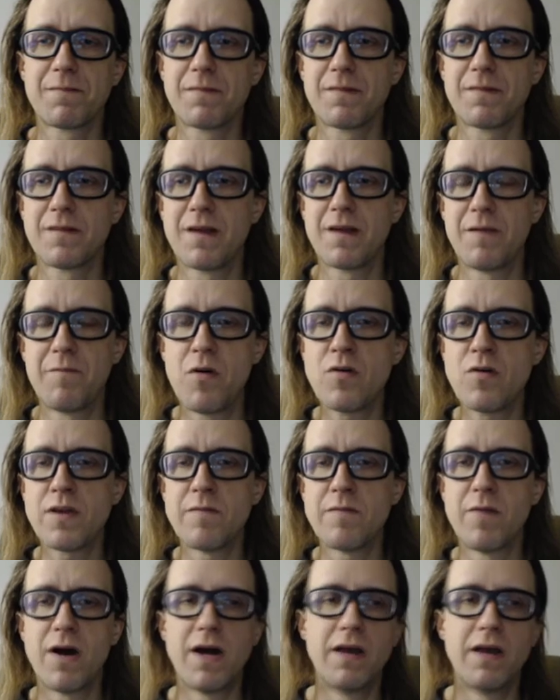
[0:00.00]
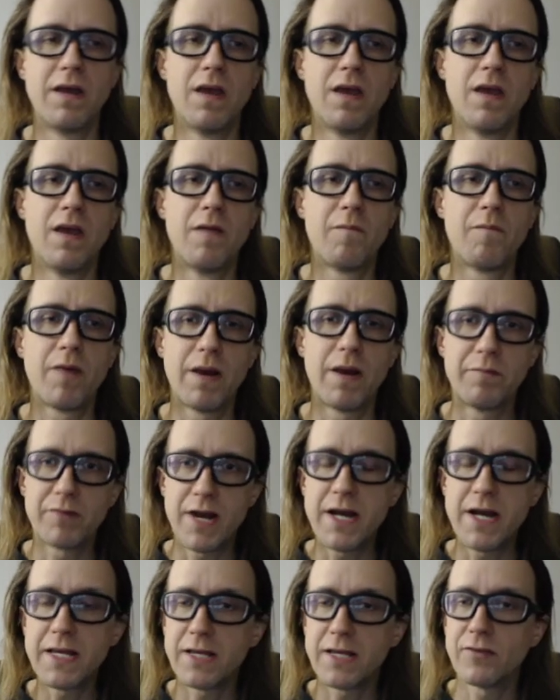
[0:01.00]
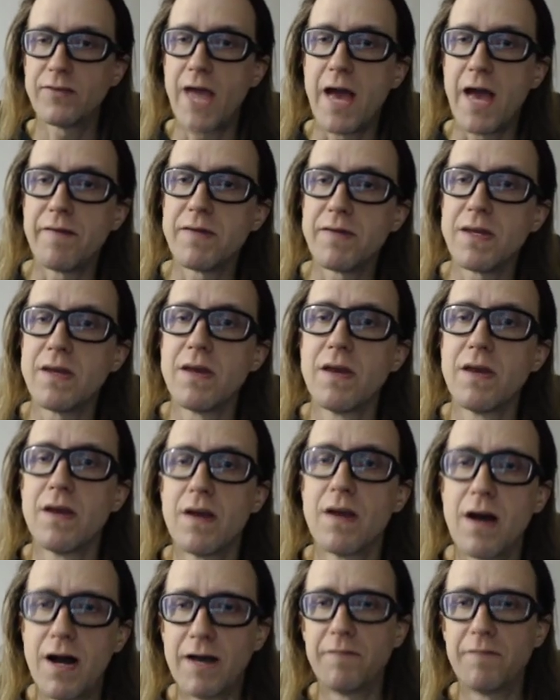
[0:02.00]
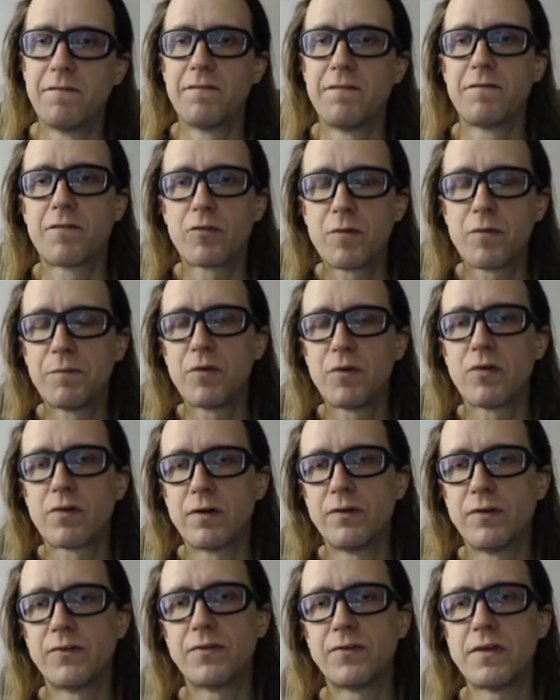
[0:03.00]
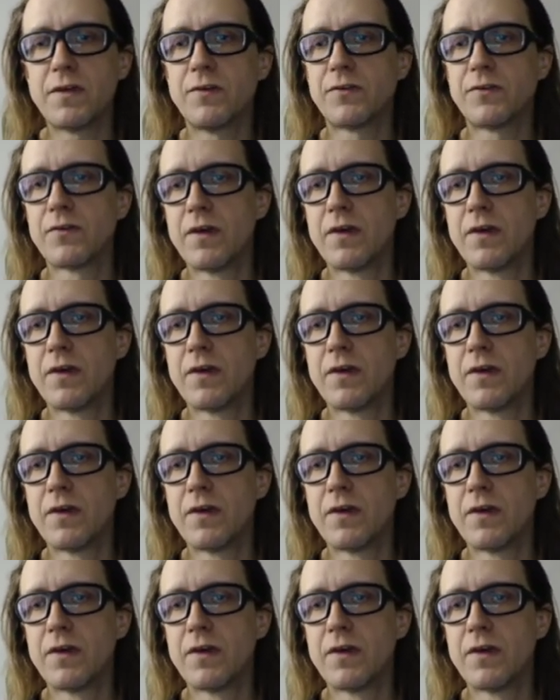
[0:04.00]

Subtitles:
Pokemon, but I'm trying to get savvy on cryptocurrencies